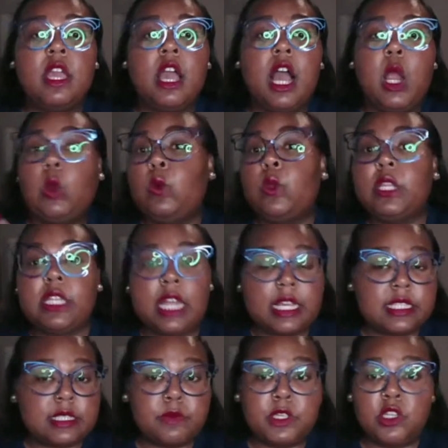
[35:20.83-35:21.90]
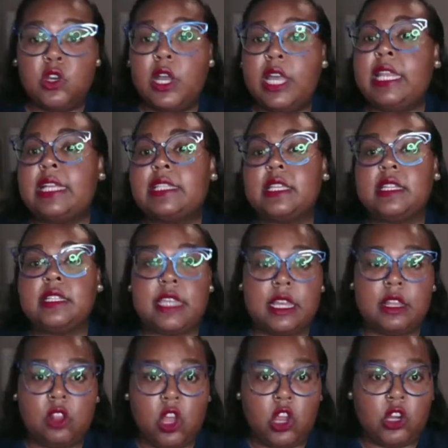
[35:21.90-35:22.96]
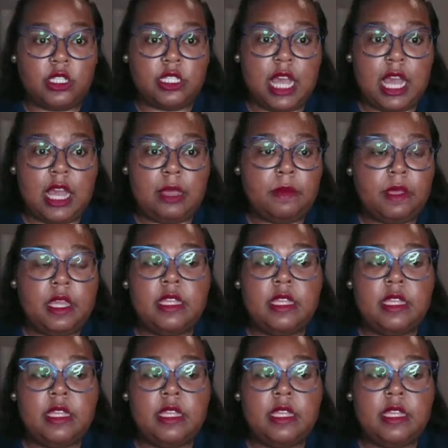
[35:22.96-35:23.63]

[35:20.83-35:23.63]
a really nice meal, and that's going to take longer time.